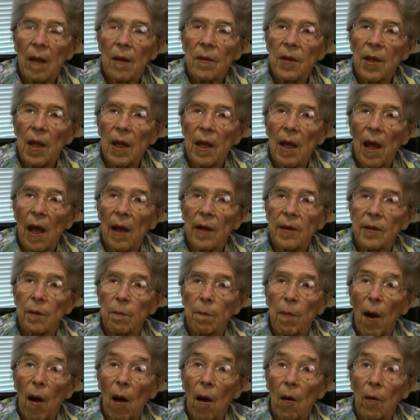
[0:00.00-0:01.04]
They had to
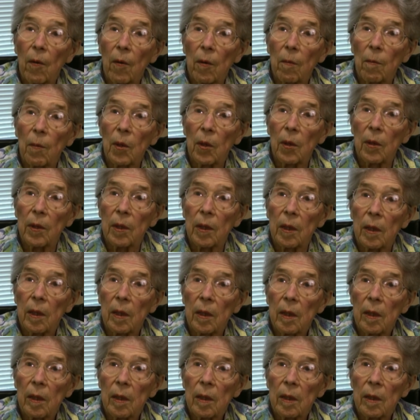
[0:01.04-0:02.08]
borrow money
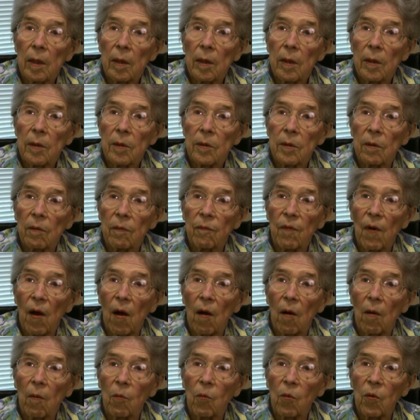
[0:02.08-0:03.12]
to
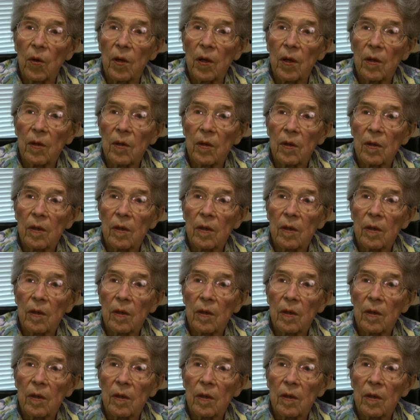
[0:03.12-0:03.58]
farm with